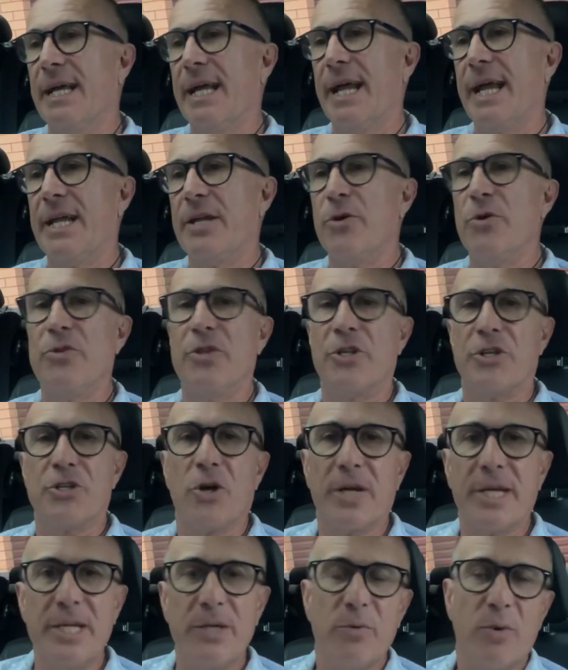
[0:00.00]
and who the
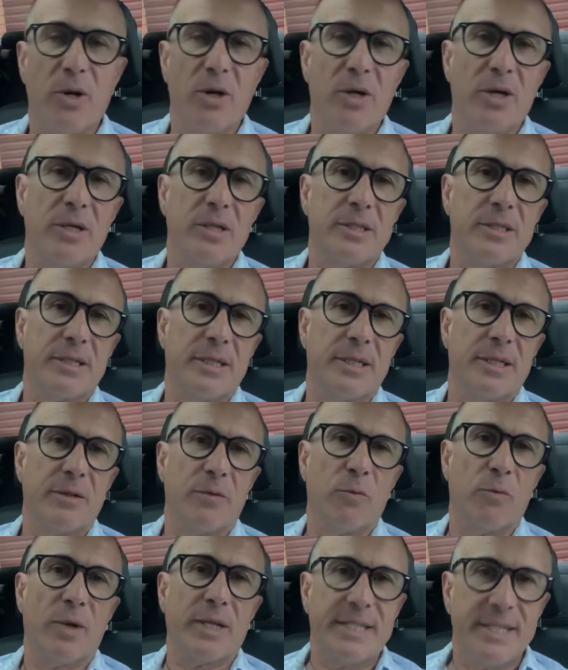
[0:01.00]
jockey was
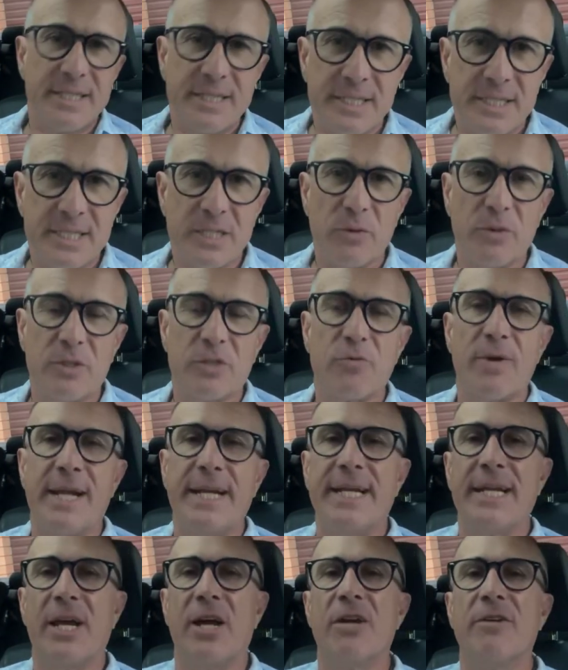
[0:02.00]
and what distance it was
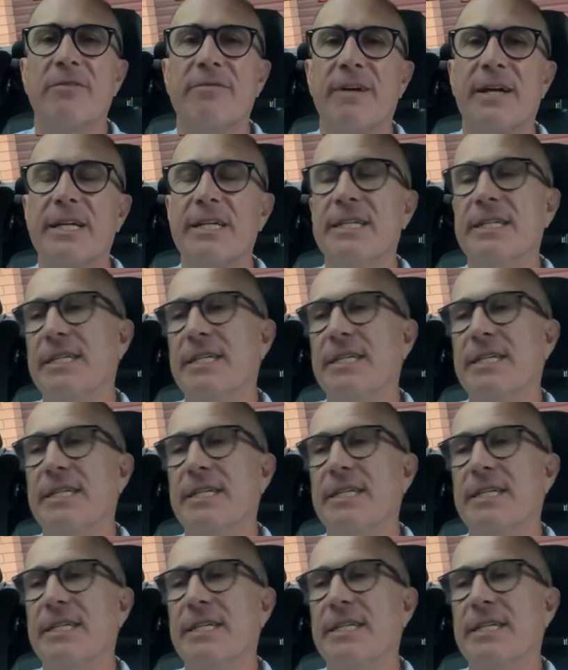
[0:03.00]
running over